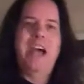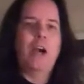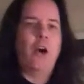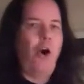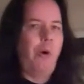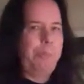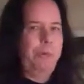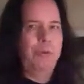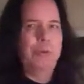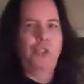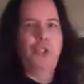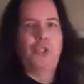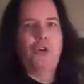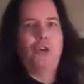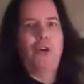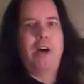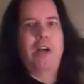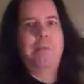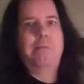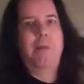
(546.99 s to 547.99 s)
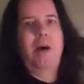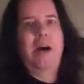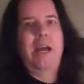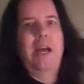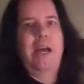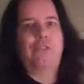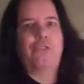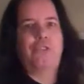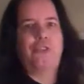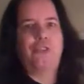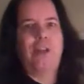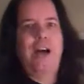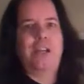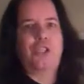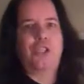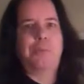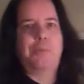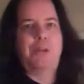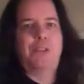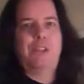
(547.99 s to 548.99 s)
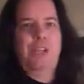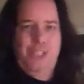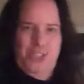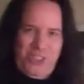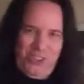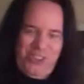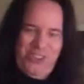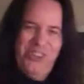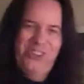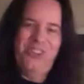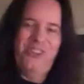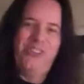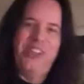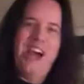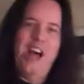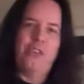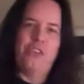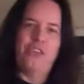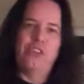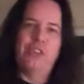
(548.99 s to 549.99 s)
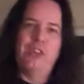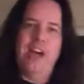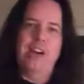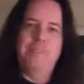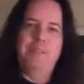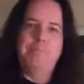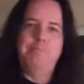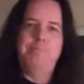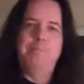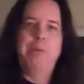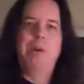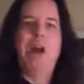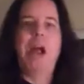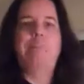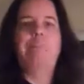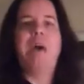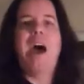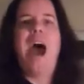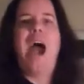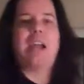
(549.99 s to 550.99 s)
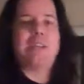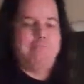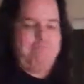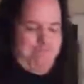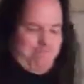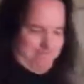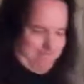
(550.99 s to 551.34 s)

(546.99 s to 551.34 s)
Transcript: I hope you're enjoying my astrological predictions for 2011. Be right back.